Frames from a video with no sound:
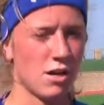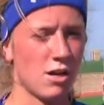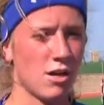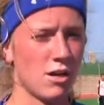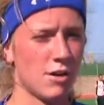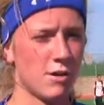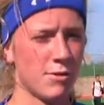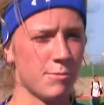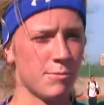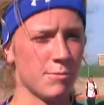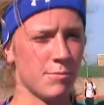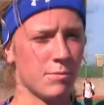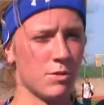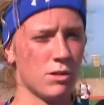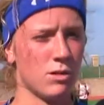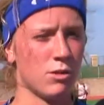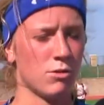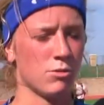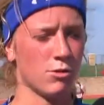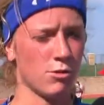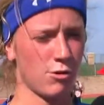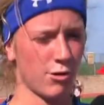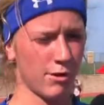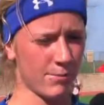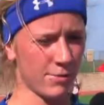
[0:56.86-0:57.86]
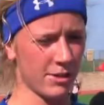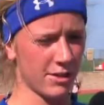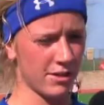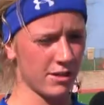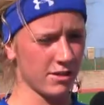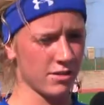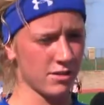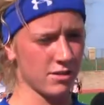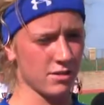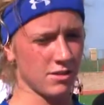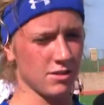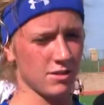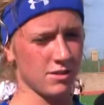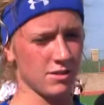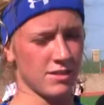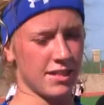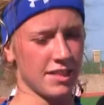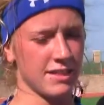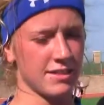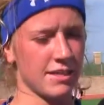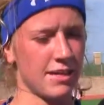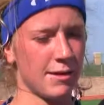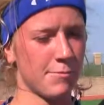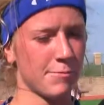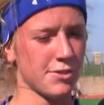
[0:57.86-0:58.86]
O'Gorman,
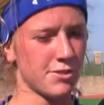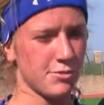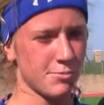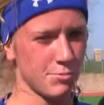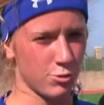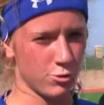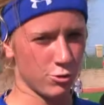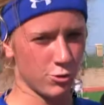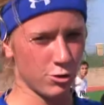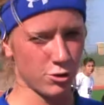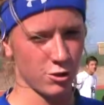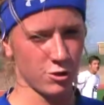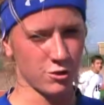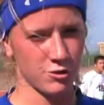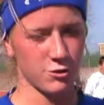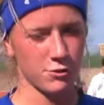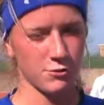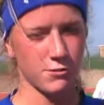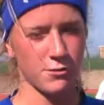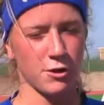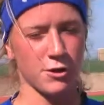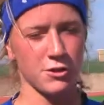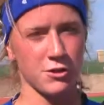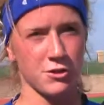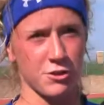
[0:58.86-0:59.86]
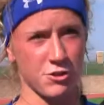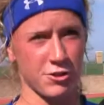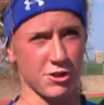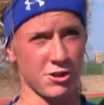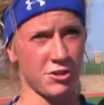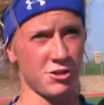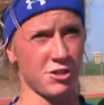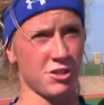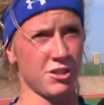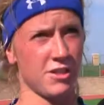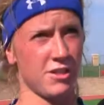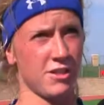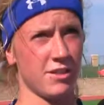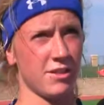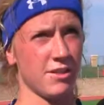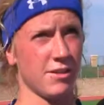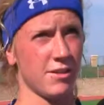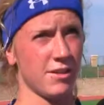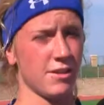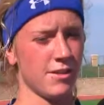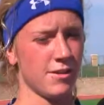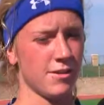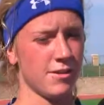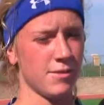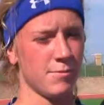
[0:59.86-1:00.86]
St. Thomas More, Sioux Falls Christian,
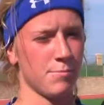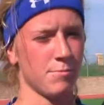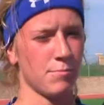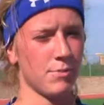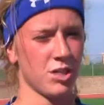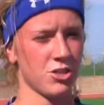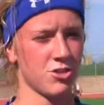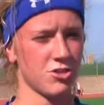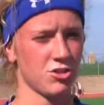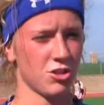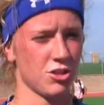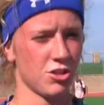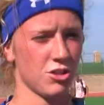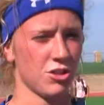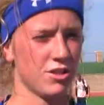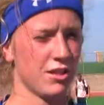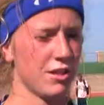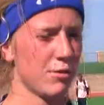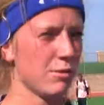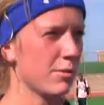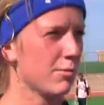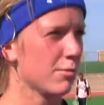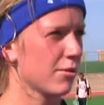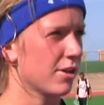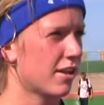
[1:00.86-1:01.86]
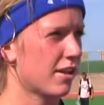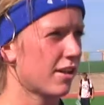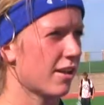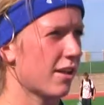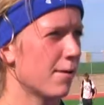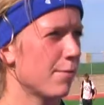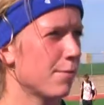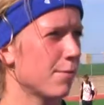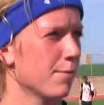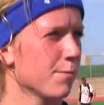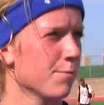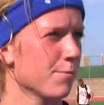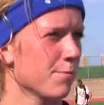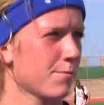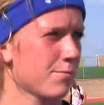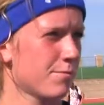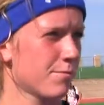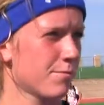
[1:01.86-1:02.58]
Mitchell, and then we played them.